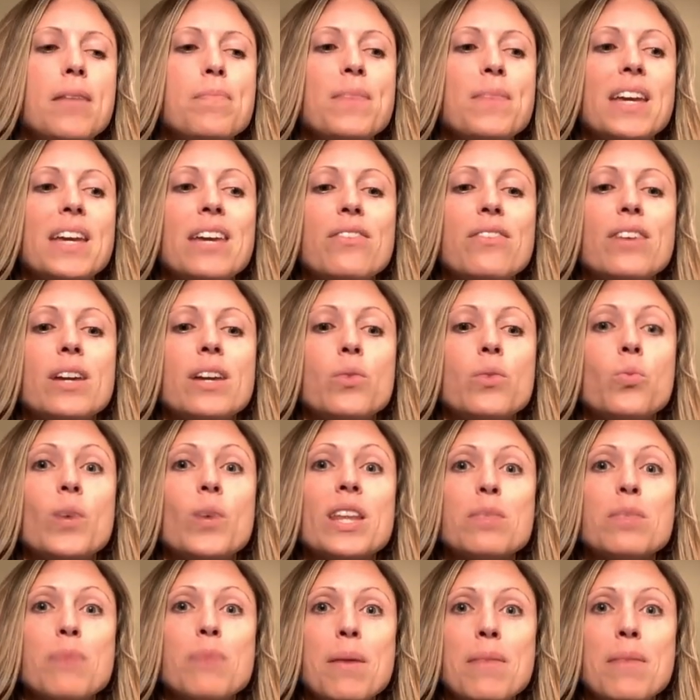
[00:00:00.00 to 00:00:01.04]
Even
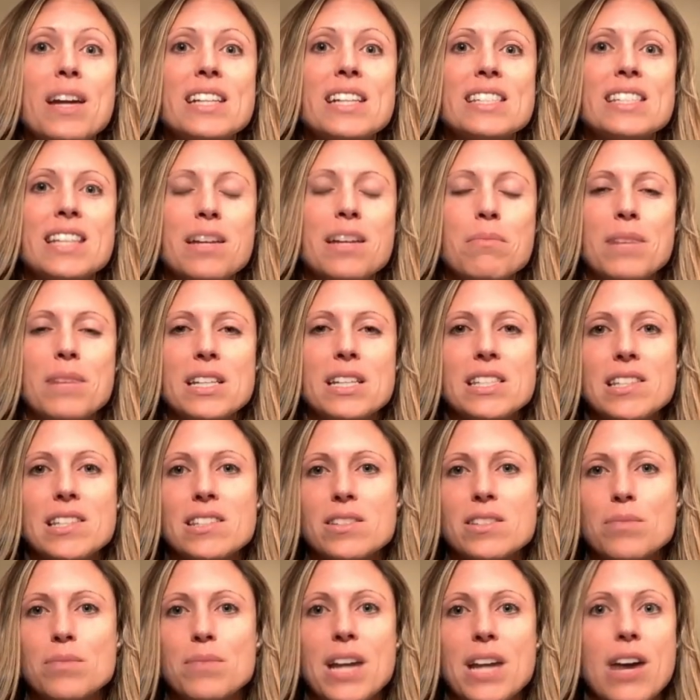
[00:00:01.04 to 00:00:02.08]
with my medicine in my
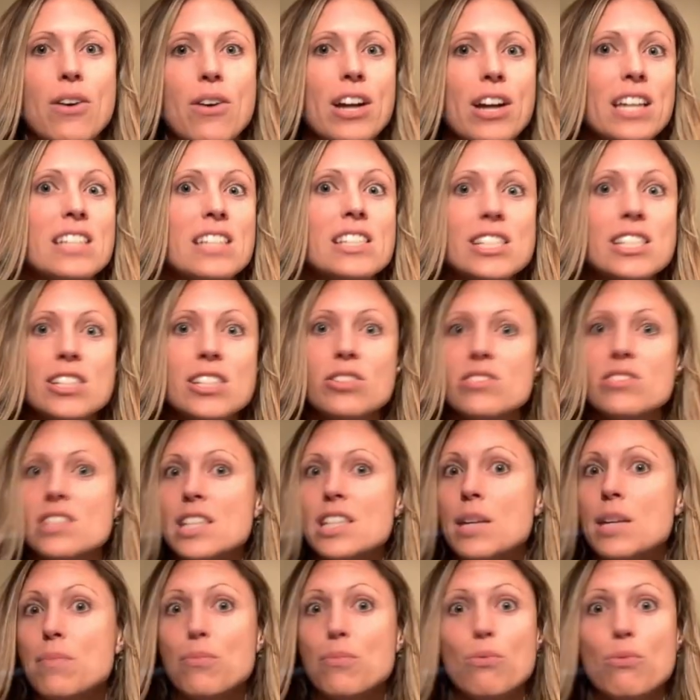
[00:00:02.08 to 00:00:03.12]
system now, I can still
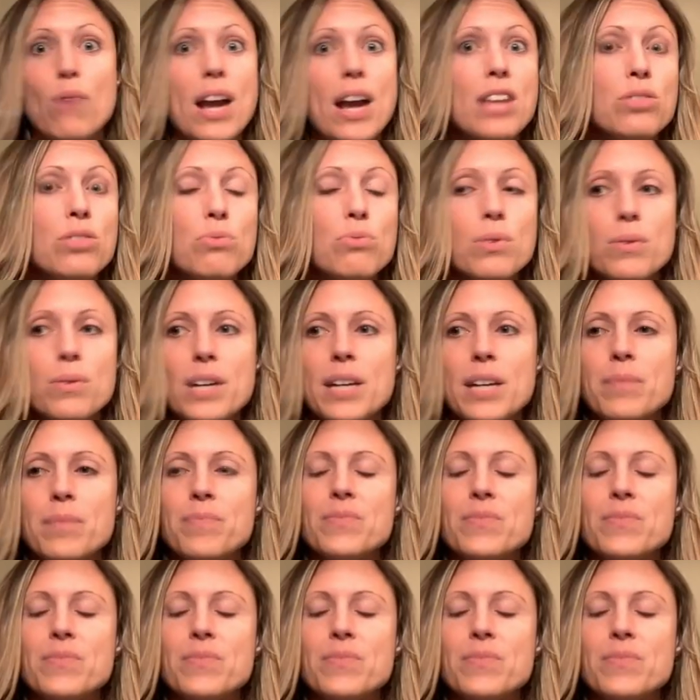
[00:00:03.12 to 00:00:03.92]
sleep right through it.